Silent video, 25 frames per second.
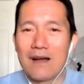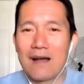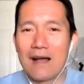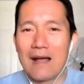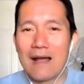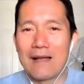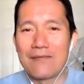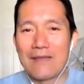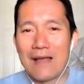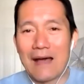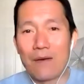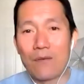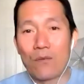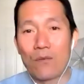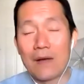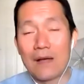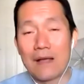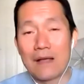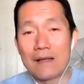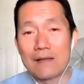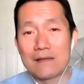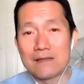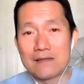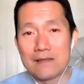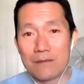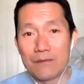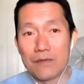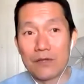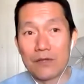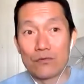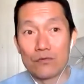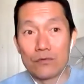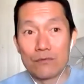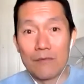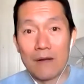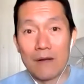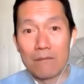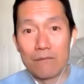and that way some of the
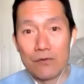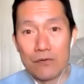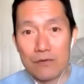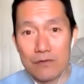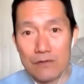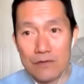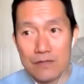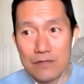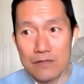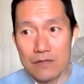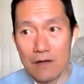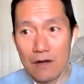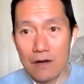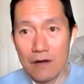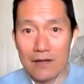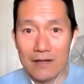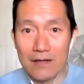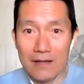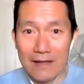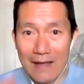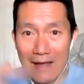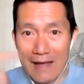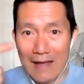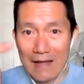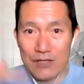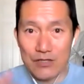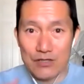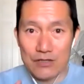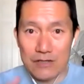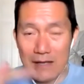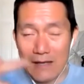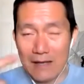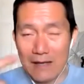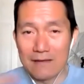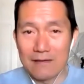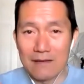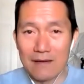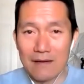group members are going to catch
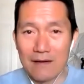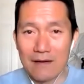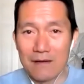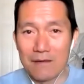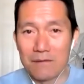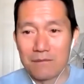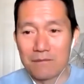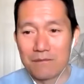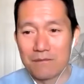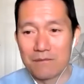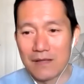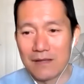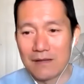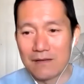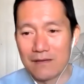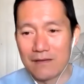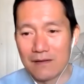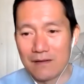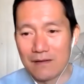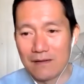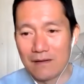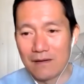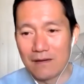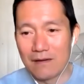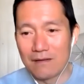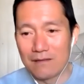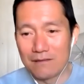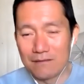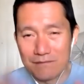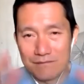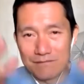that um, in the uh,